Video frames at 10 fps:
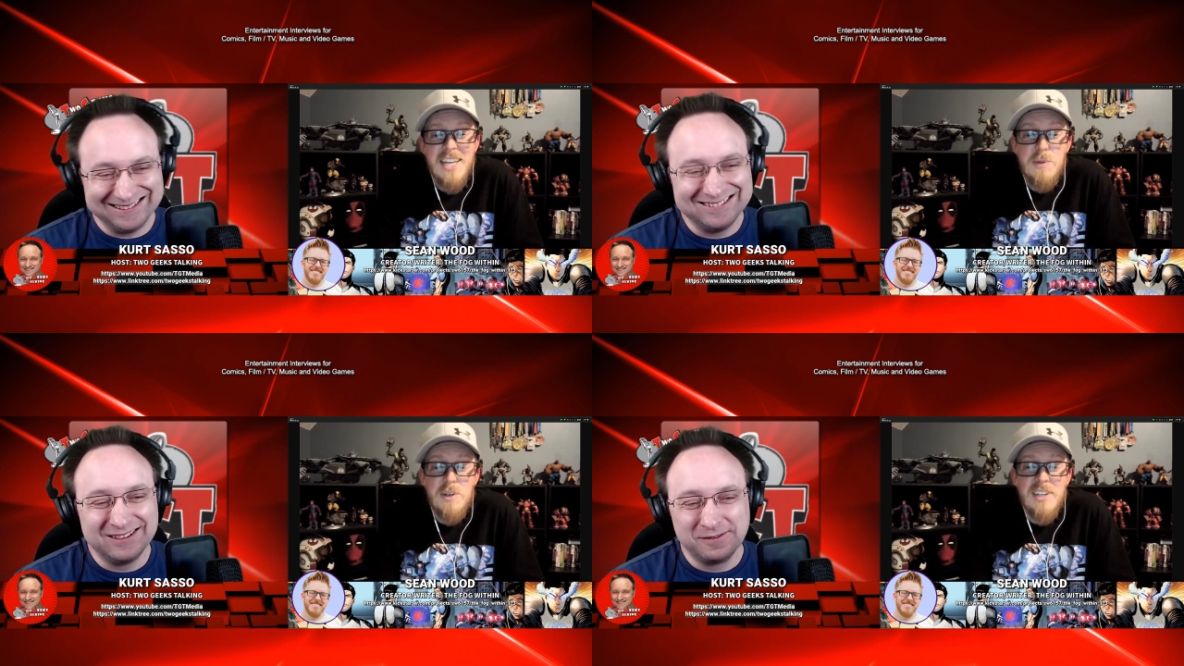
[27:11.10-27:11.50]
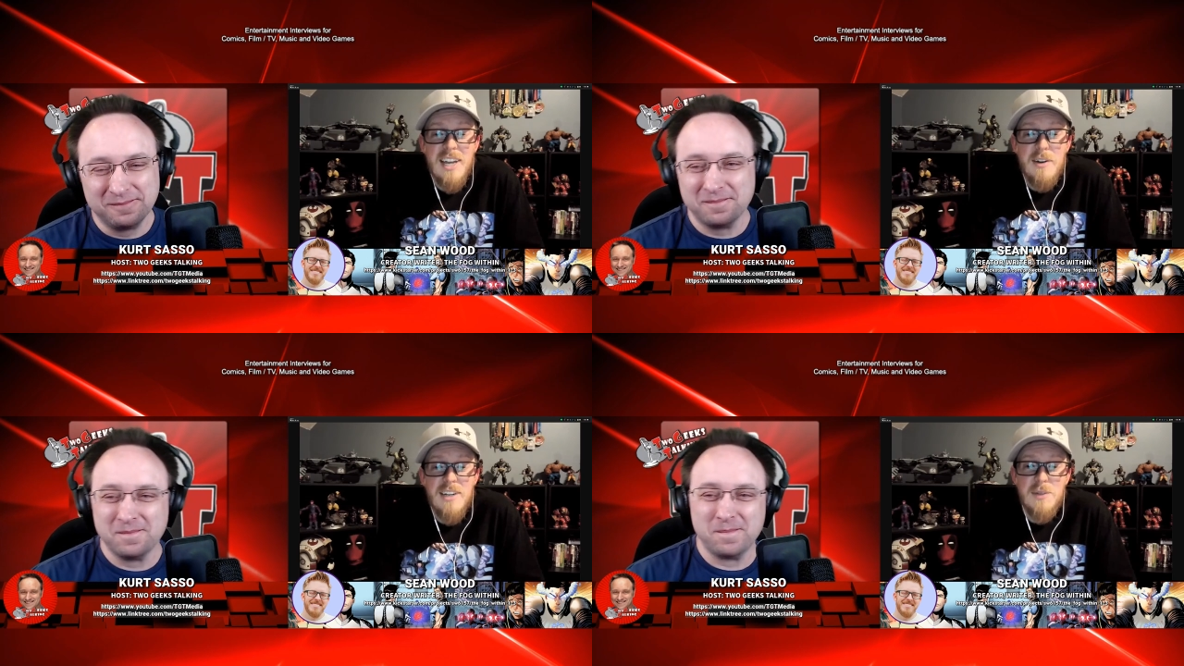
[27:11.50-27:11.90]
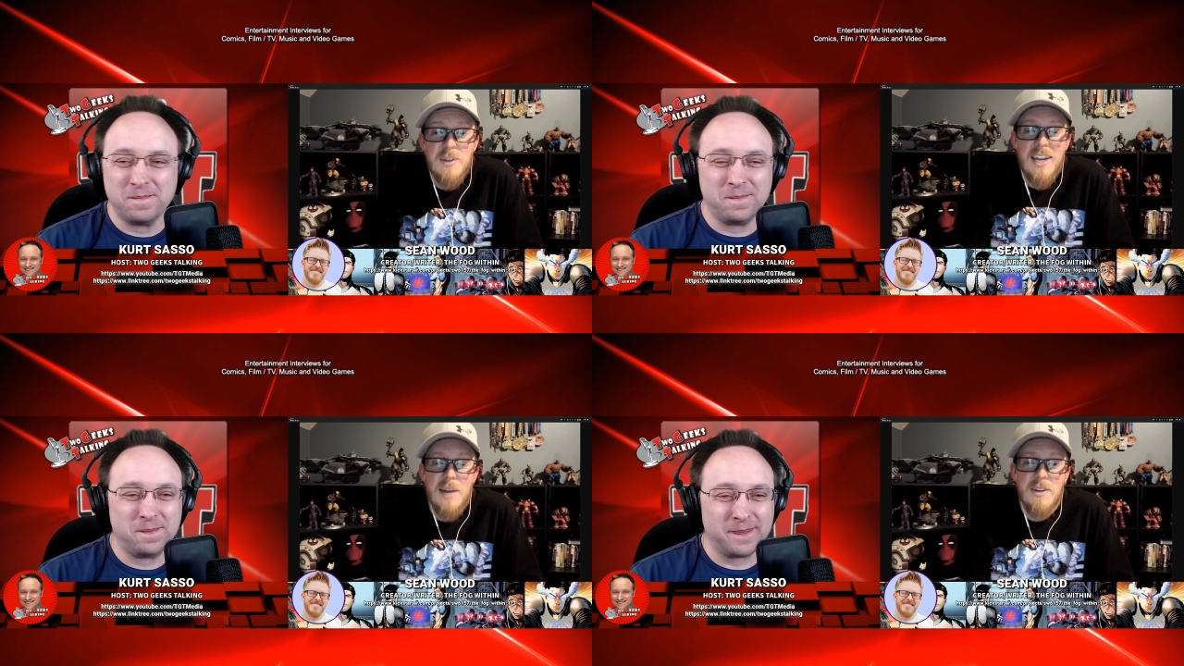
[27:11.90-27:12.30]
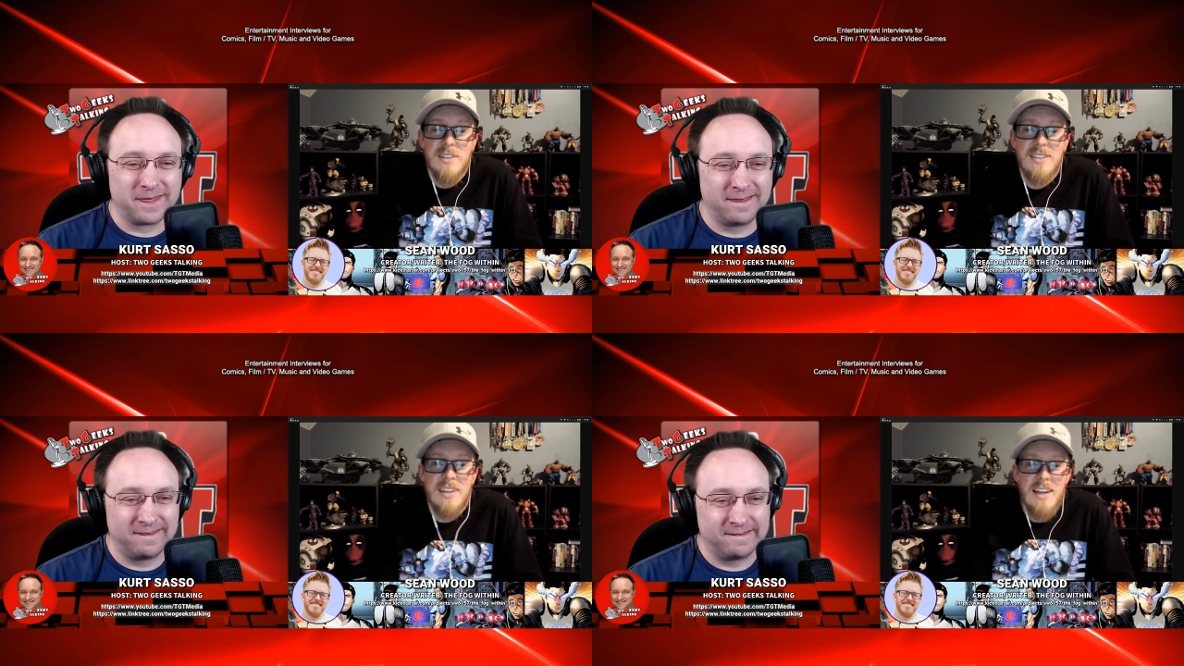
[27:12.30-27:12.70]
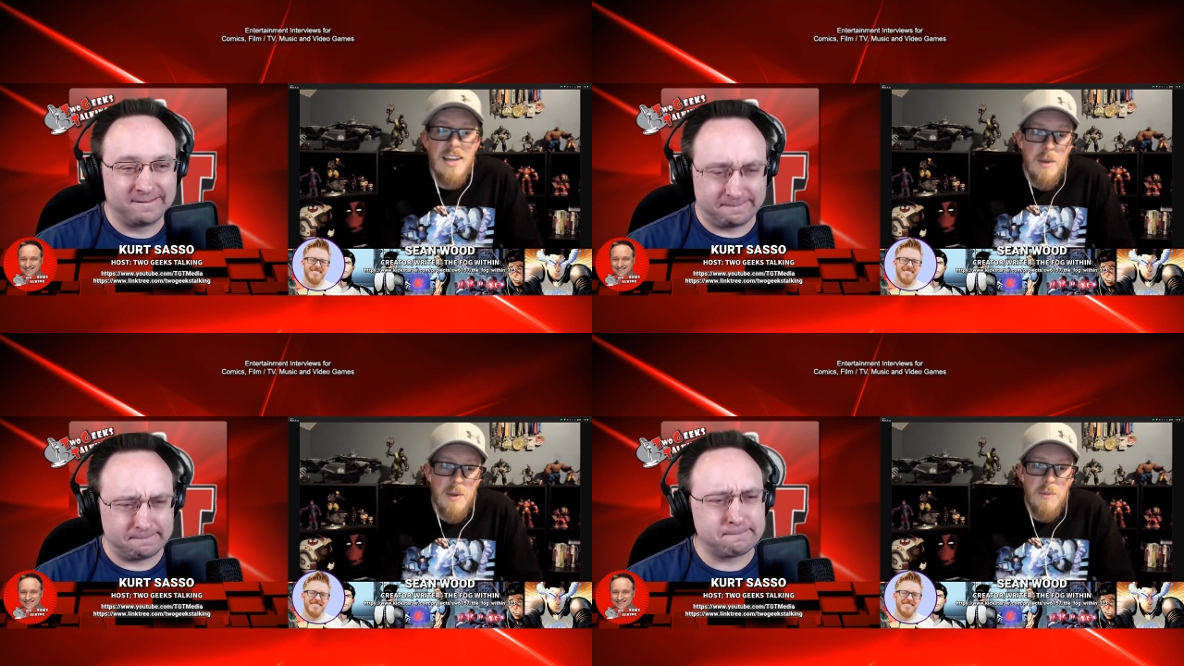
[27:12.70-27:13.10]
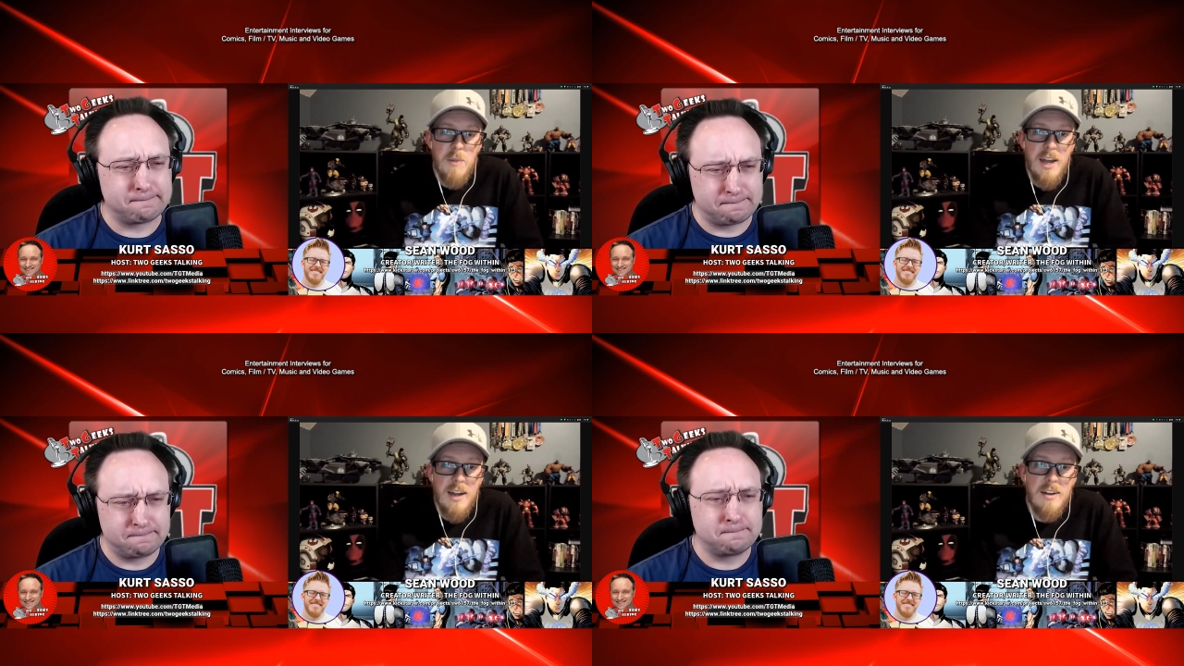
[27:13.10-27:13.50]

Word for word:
Speaker 1: Especially nowadays with cameras. I